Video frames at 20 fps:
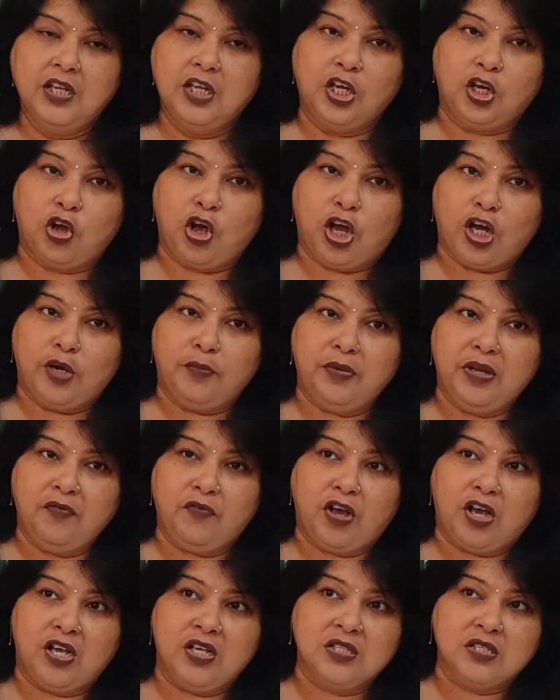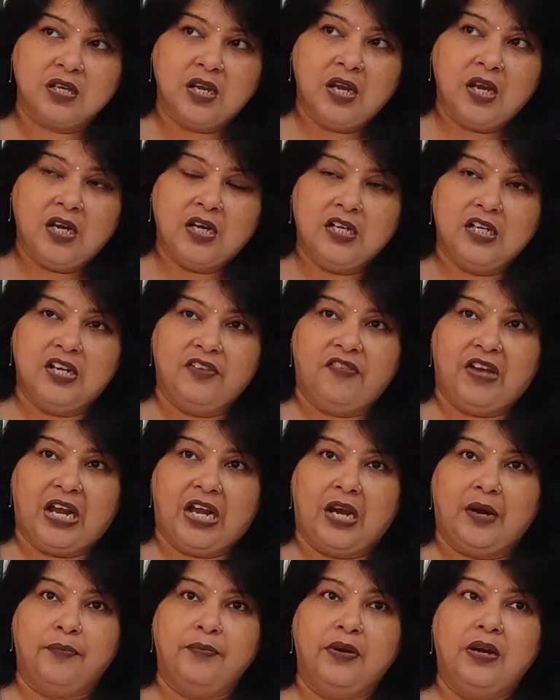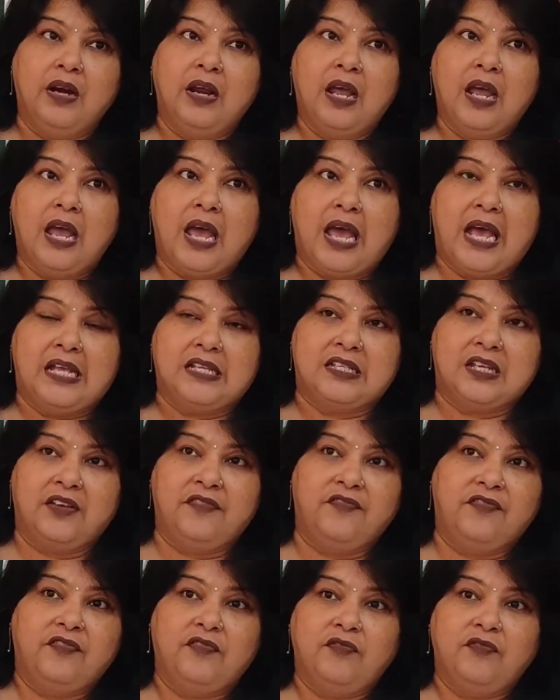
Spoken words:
Economy was developed as if